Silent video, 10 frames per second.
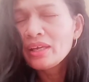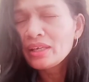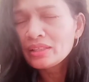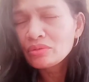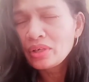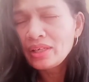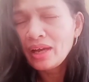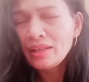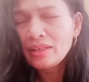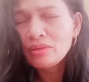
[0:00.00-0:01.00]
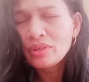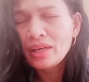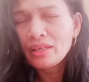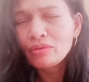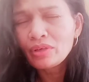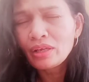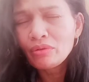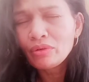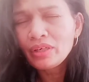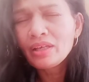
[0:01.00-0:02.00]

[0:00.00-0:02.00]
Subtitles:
Yes, oh God, hallelujah, hallelujah Lord,